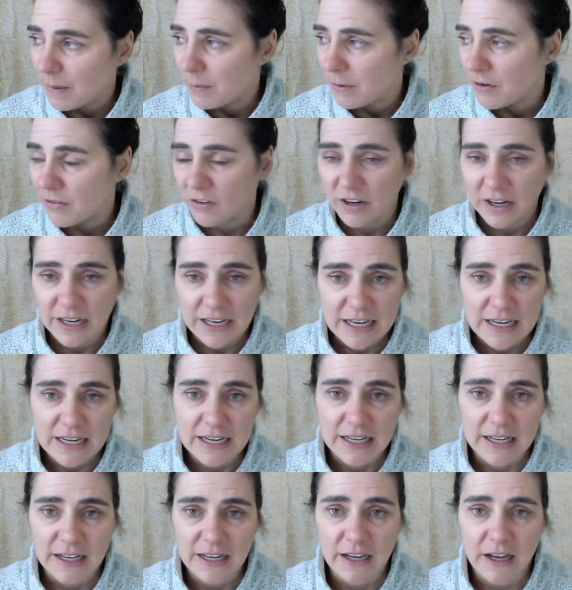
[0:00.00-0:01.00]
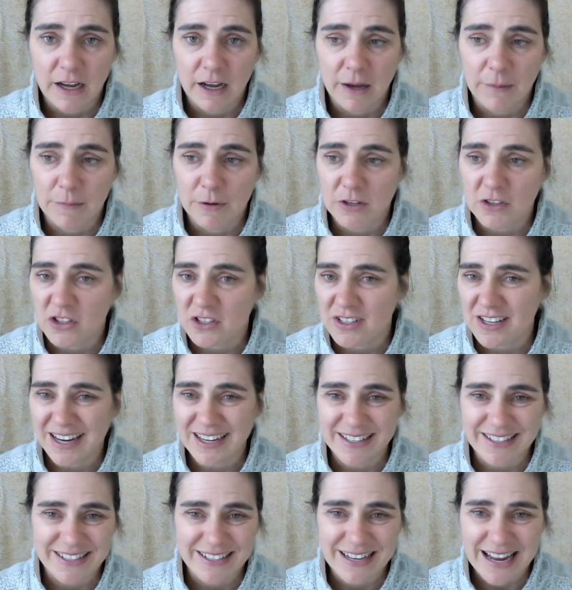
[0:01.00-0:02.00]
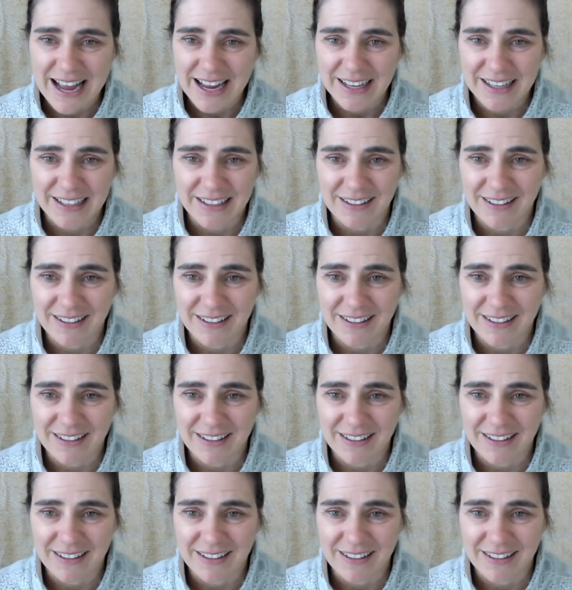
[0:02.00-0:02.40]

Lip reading: overeating and just kind of snacking,